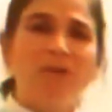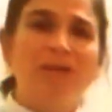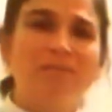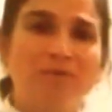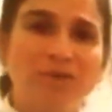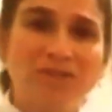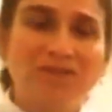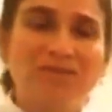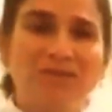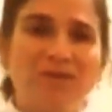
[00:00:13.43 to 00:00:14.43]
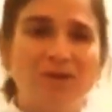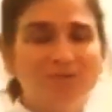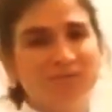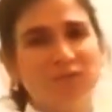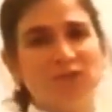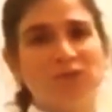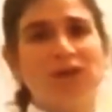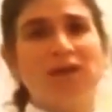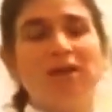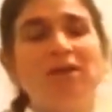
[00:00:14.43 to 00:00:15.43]
Welcome to this video.
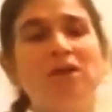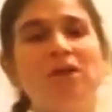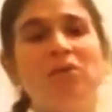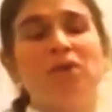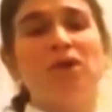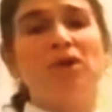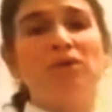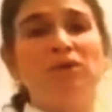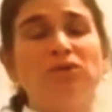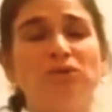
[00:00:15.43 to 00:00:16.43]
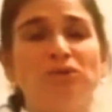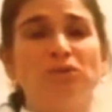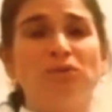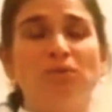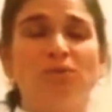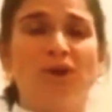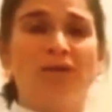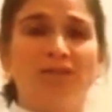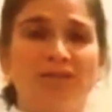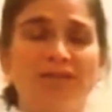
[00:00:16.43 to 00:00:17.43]
Today we are going to
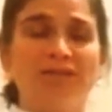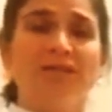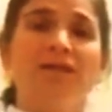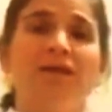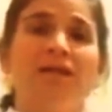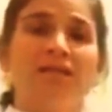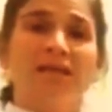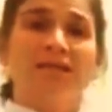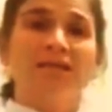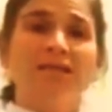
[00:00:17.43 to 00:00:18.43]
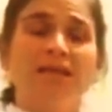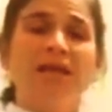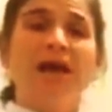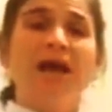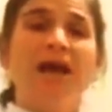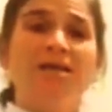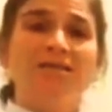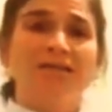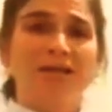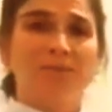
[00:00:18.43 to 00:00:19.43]
practice TATri, Kriya,
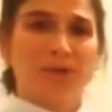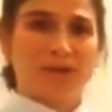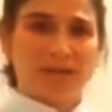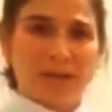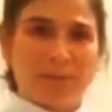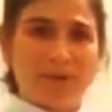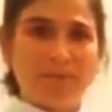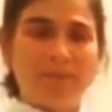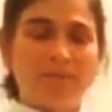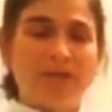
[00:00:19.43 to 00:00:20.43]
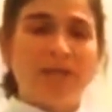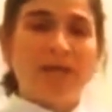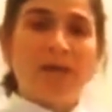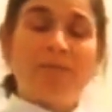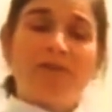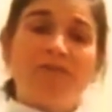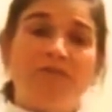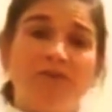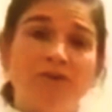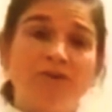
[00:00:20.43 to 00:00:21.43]
Asana, Pranayama. But
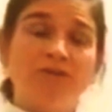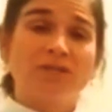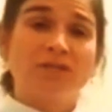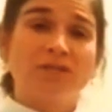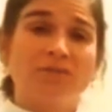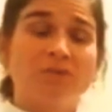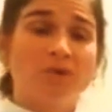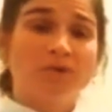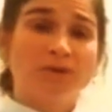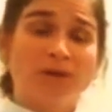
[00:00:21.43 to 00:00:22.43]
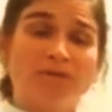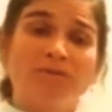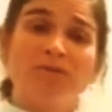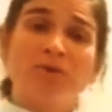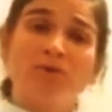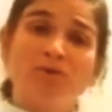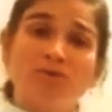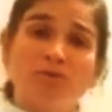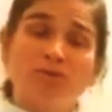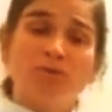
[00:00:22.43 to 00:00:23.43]
first it is important to go
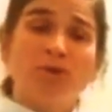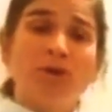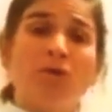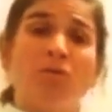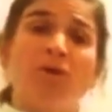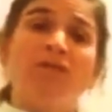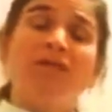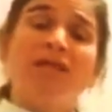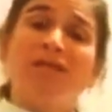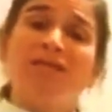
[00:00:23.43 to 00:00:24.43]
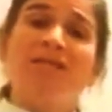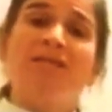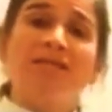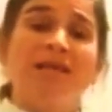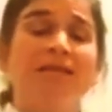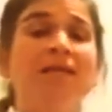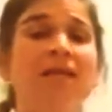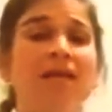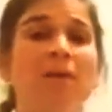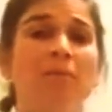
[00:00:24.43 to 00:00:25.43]
through what is TATri,
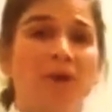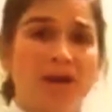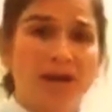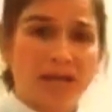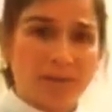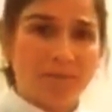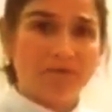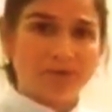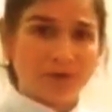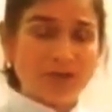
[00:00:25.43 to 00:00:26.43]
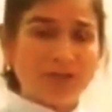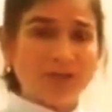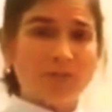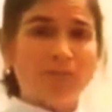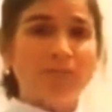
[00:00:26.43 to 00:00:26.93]
Kriya, Pranayama first.